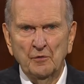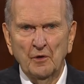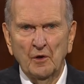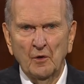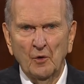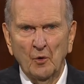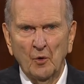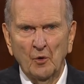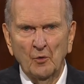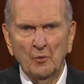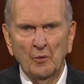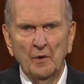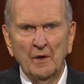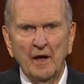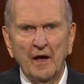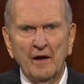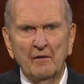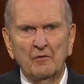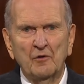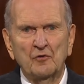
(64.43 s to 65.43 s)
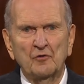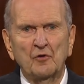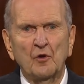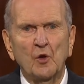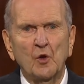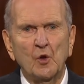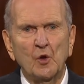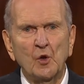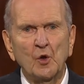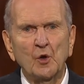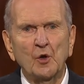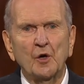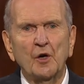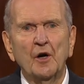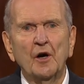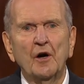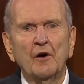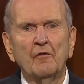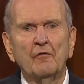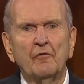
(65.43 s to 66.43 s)
the Lord would have us look
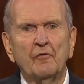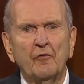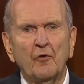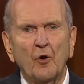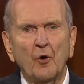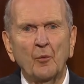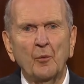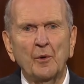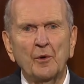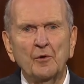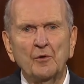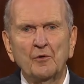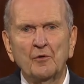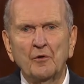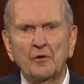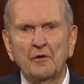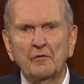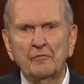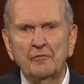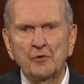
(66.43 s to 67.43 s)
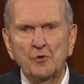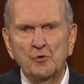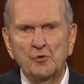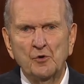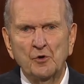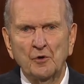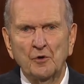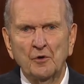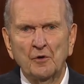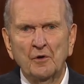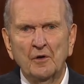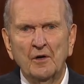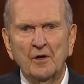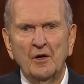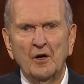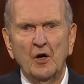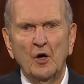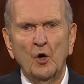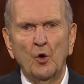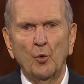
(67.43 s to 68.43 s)
forward to the future
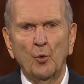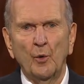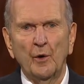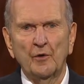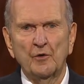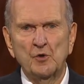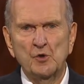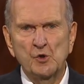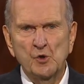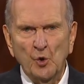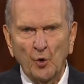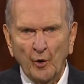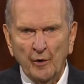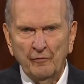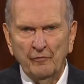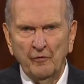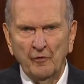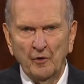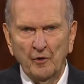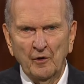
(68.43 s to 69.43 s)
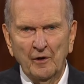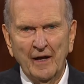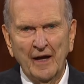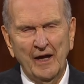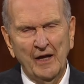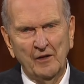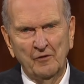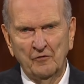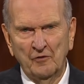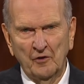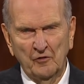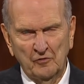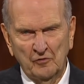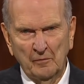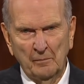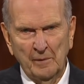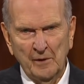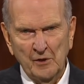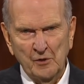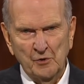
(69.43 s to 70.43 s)
with joyful
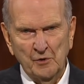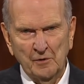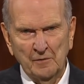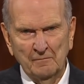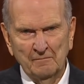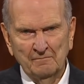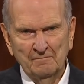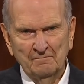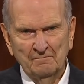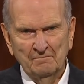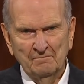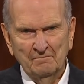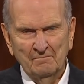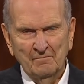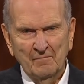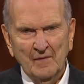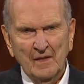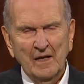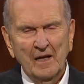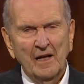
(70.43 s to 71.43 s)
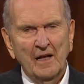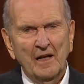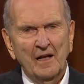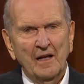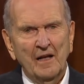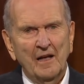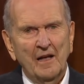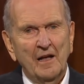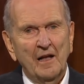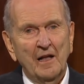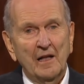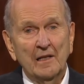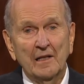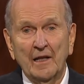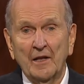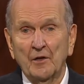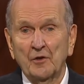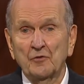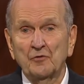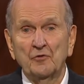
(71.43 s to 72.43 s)
anticipation.
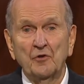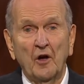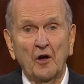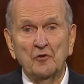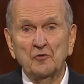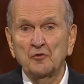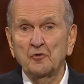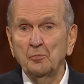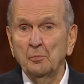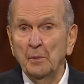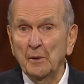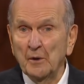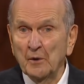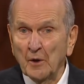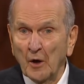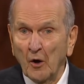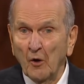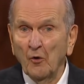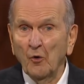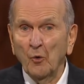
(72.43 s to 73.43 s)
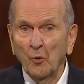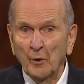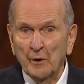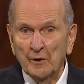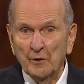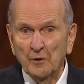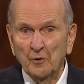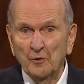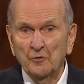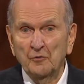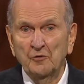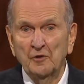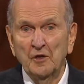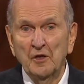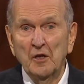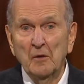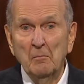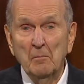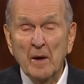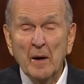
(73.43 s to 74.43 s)
Let us not spin our wheels in
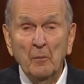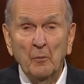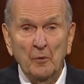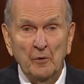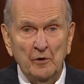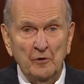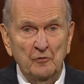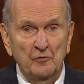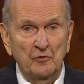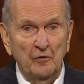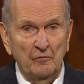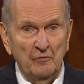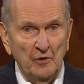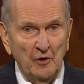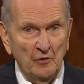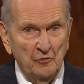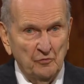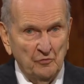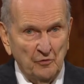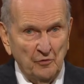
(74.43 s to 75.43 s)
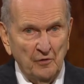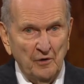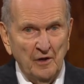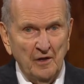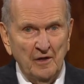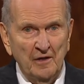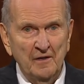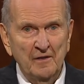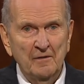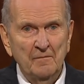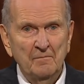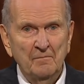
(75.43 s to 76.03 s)
the memories of yesterday.